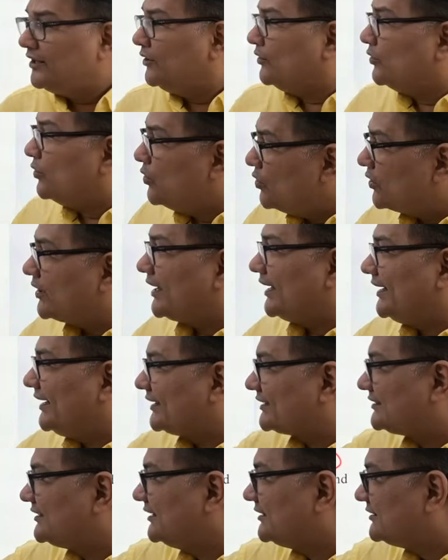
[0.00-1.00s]
Who
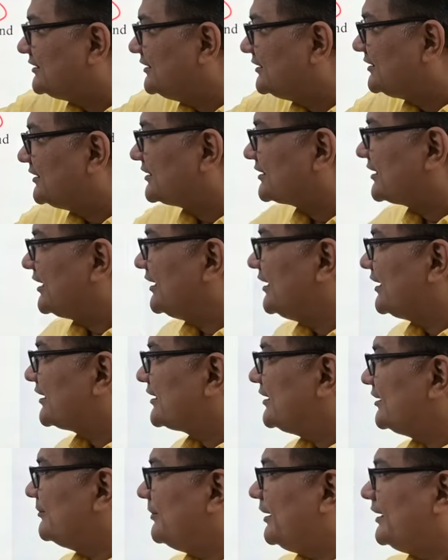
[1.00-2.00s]
conducts this? This is
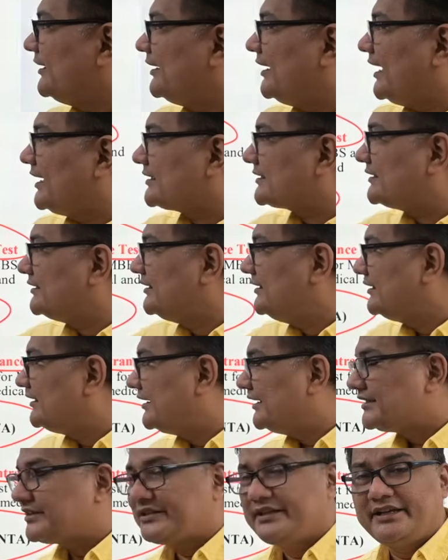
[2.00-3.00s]
conducted by National
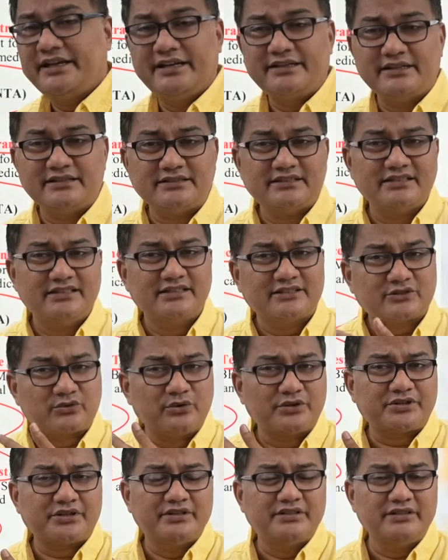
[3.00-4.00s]
Testing Agency. This
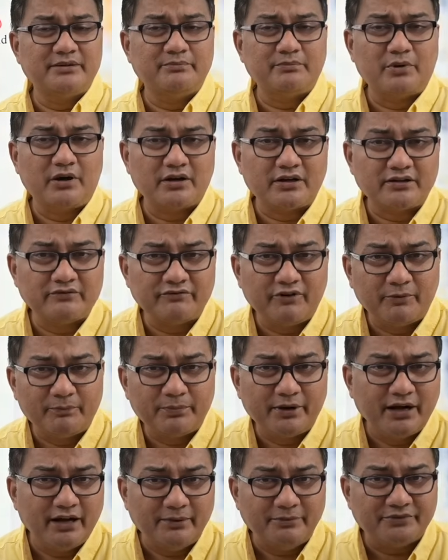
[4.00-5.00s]
question is important for
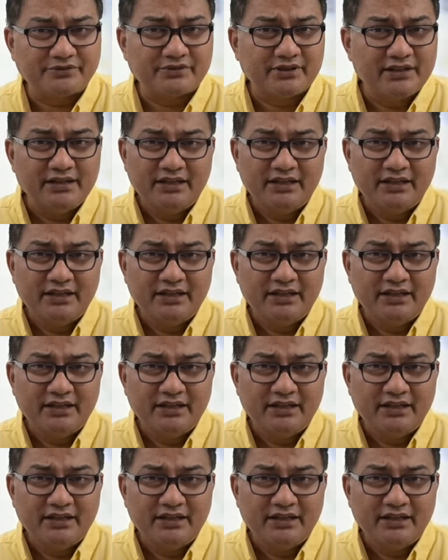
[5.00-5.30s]
prelims.